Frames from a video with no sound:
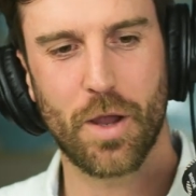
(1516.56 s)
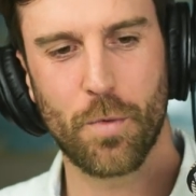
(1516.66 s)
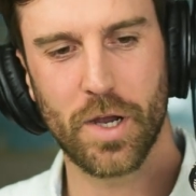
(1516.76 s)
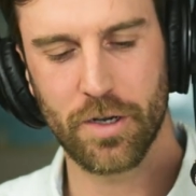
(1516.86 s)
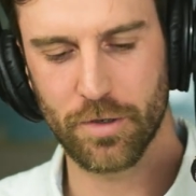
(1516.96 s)

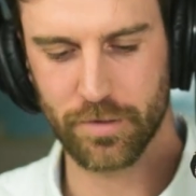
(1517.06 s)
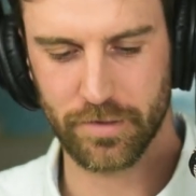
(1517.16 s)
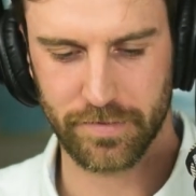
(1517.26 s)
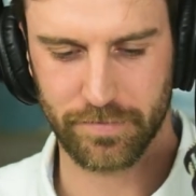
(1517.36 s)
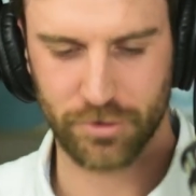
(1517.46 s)
Well,
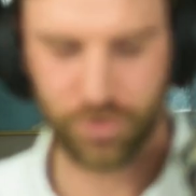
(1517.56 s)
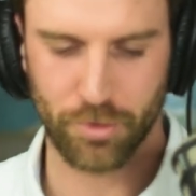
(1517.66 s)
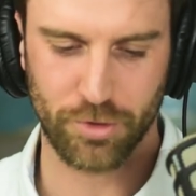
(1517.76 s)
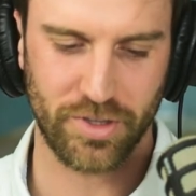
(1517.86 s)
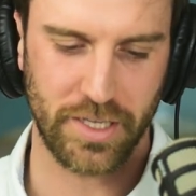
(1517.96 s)

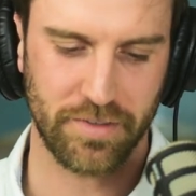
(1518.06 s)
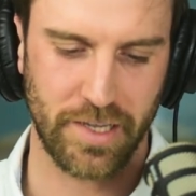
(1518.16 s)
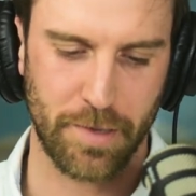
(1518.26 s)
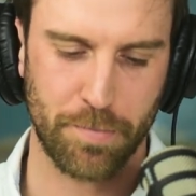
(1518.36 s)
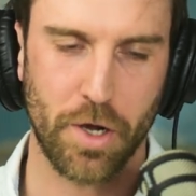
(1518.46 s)
George, there's
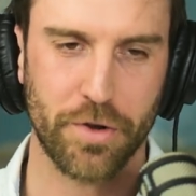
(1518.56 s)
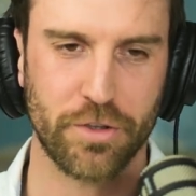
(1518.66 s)
a part of